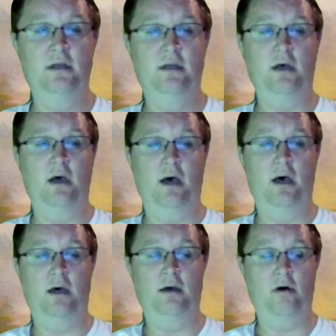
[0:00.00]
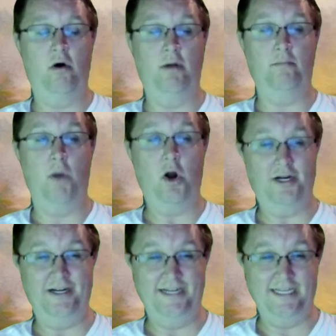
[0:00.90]
uh, on
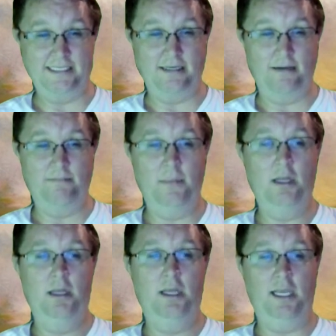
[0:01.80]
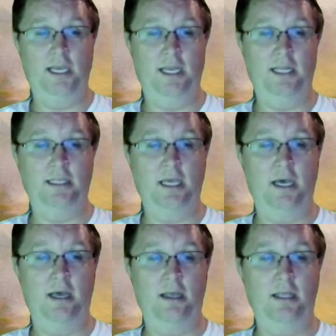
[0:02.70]
Martinism, and uh,